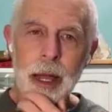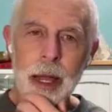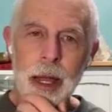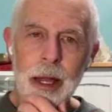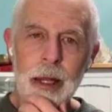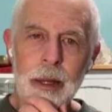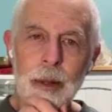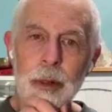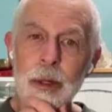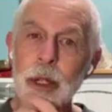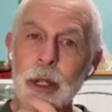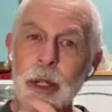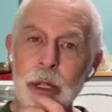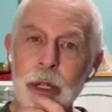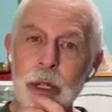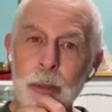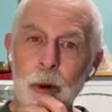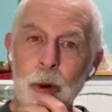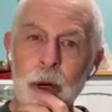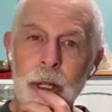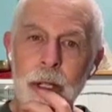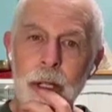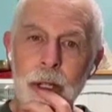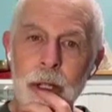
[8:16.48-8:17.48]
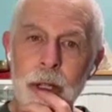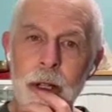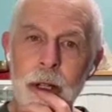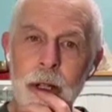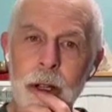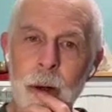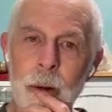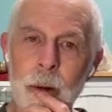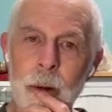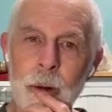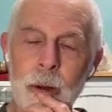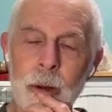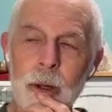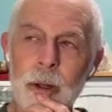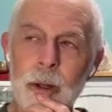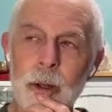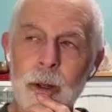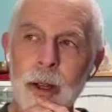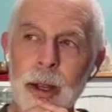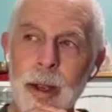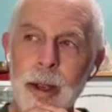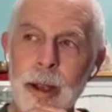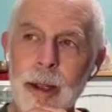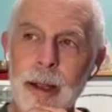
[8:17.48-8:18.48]
sports
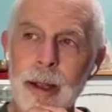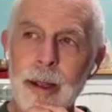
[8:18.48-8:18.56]
coach,